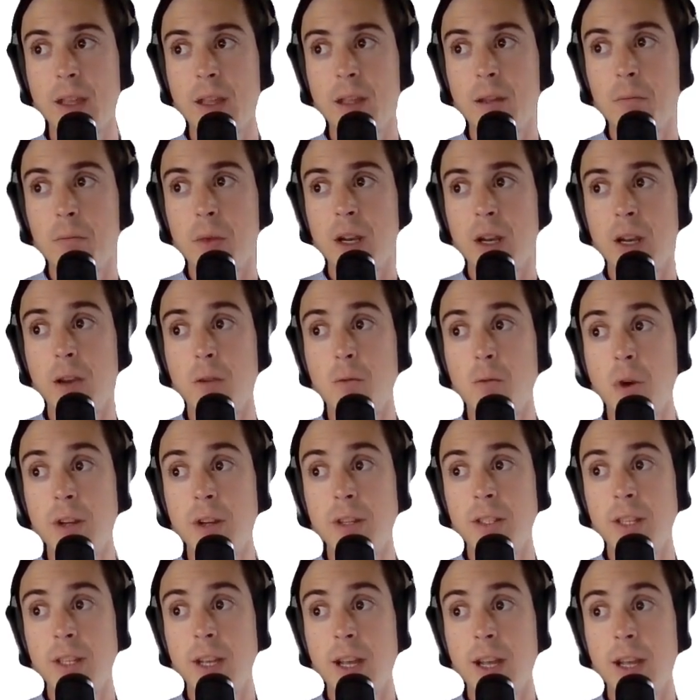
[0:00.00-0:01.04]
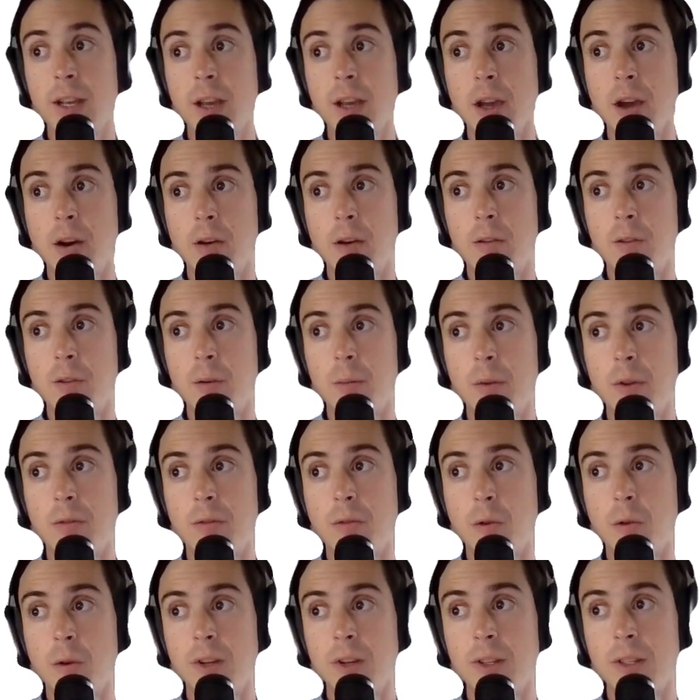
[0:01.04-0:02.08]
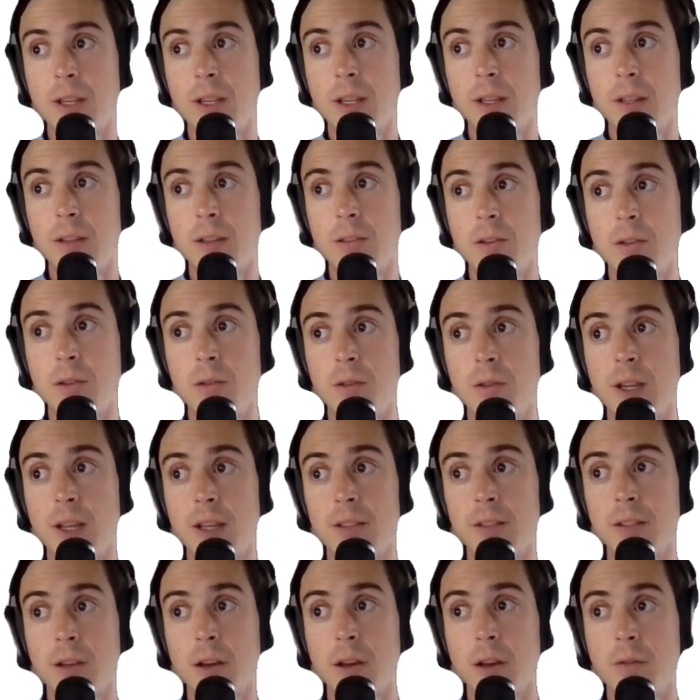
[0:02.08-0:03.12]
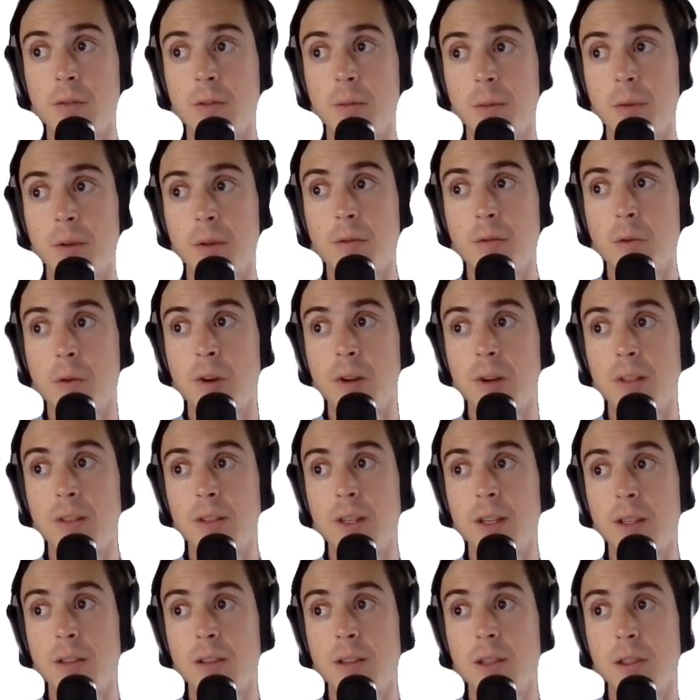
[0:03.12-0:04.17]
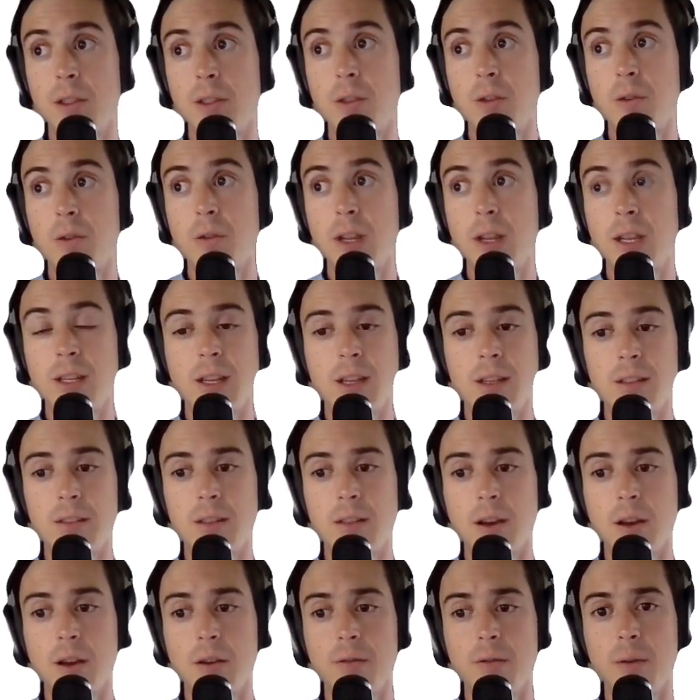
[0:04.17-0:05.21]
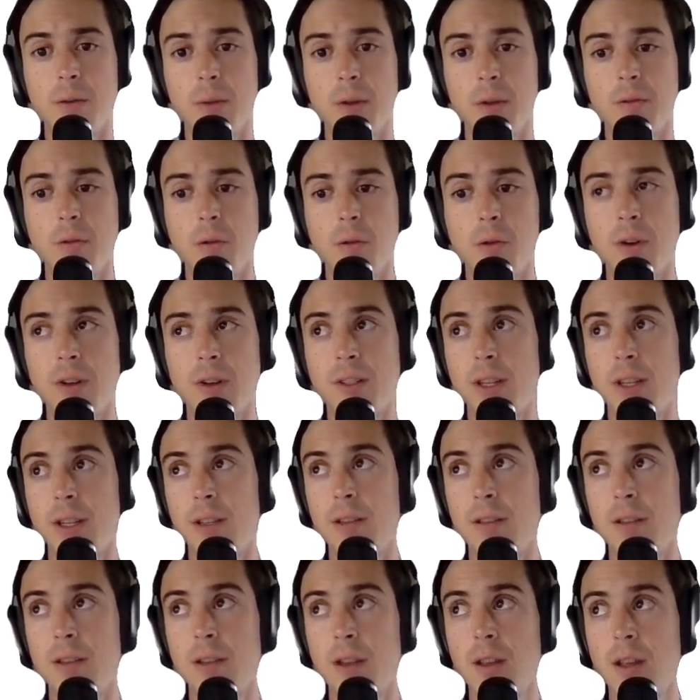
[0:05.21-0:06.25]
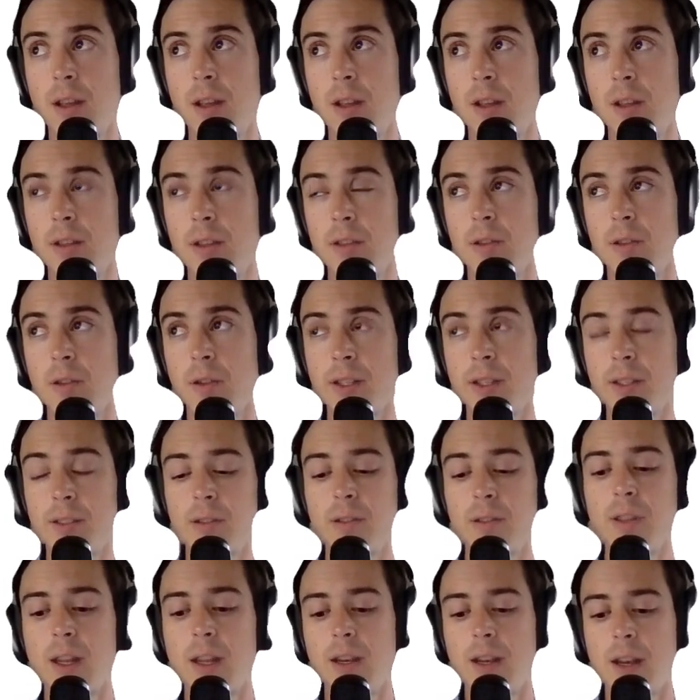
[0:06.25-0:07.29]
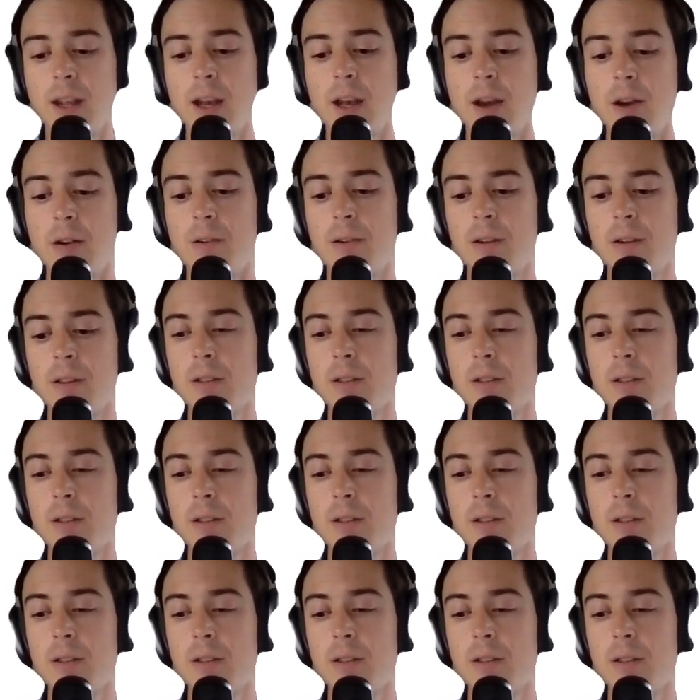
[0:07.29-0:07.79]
Meaning 1 day ago from the 14th, 2 days ago from the 14th, and 3 days ago from the 14th. So let's do that now.